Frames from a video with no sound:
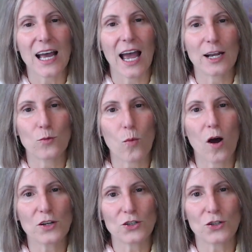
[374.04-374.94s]
and
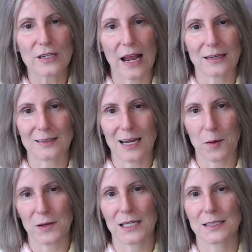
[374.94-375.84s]
what your next
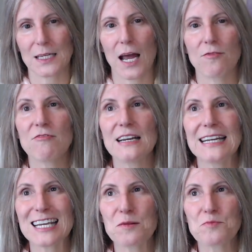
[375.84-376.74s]
step is, and
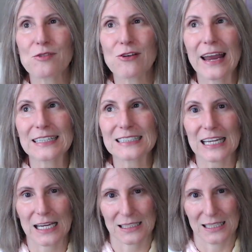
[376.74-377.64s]
really
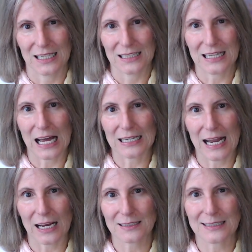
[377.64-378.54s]
embracing that
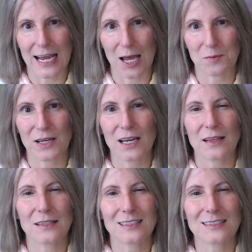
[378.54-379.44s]
next step.
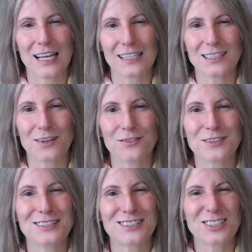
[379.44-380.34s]
There's a sense of
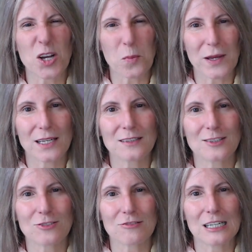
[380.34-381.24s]
stopping
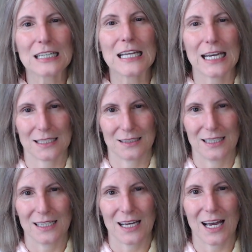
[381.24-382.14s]
struggling
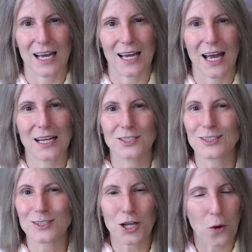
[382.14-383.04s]
uh, and
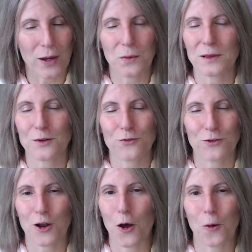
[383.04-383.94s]
just going with the
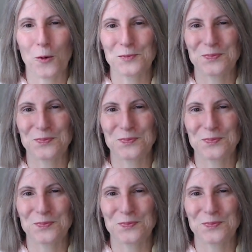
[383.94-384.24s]
flow.